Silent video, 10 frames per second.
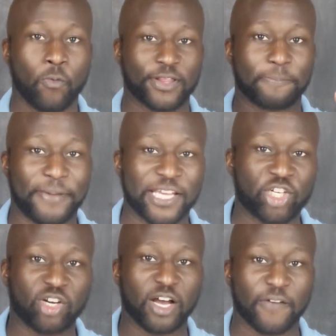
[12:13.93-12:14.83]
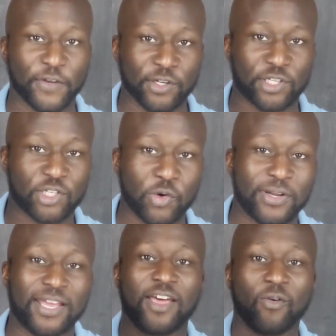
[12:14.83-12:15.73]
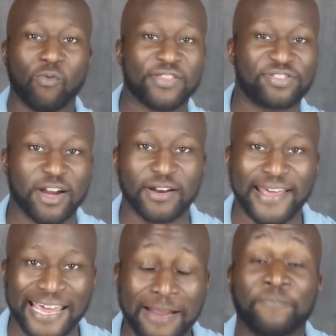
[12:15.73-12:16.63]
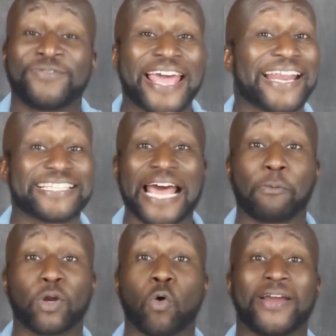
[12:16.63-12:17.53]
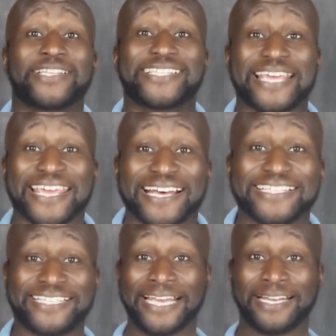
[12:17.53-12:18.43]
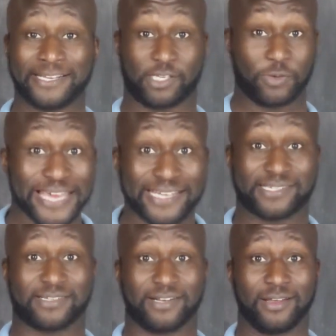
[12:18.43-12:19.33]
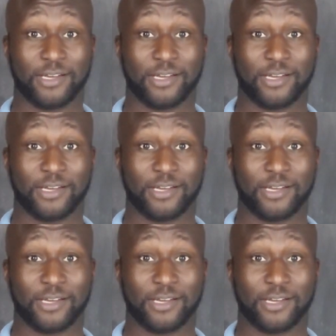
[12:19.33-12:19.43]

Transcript: with a picture of your student with their name. That is how we're going to take attendance. So, yes.